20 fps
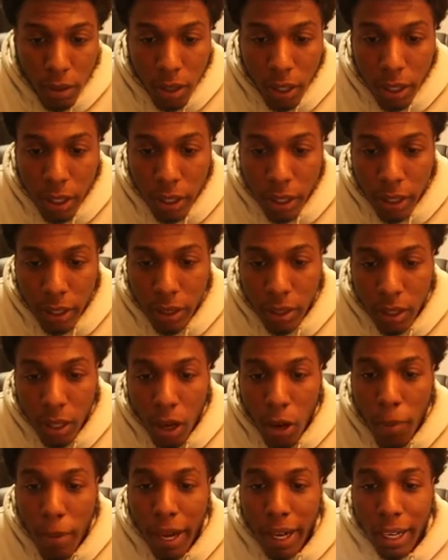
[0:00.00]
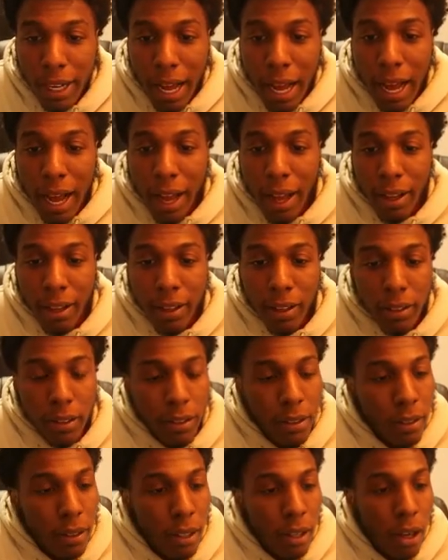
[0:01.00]
Look at this. Oh my God.
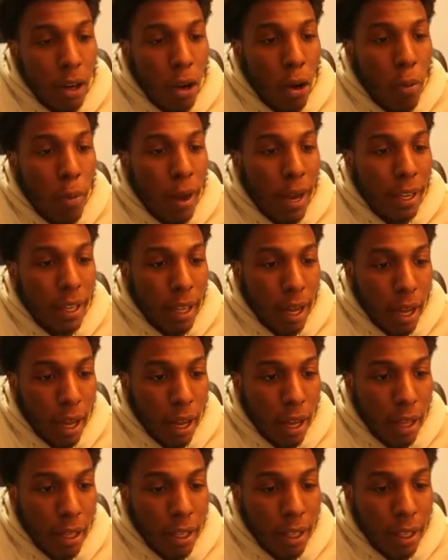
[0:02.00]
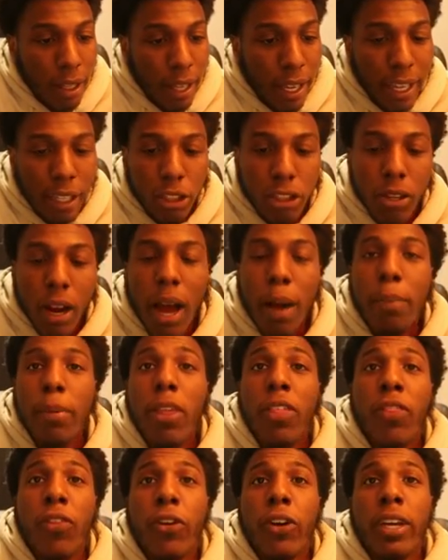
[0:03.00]
Oh my God. And drop
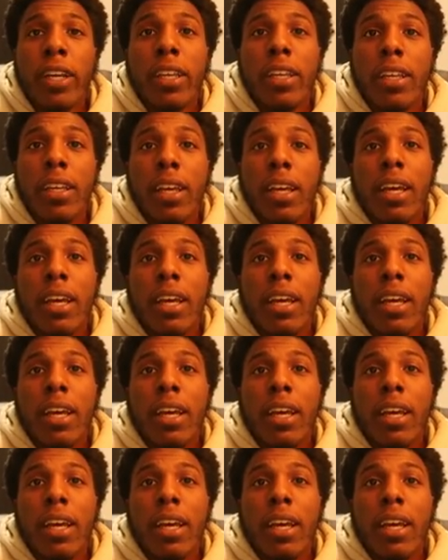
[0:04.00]
the three.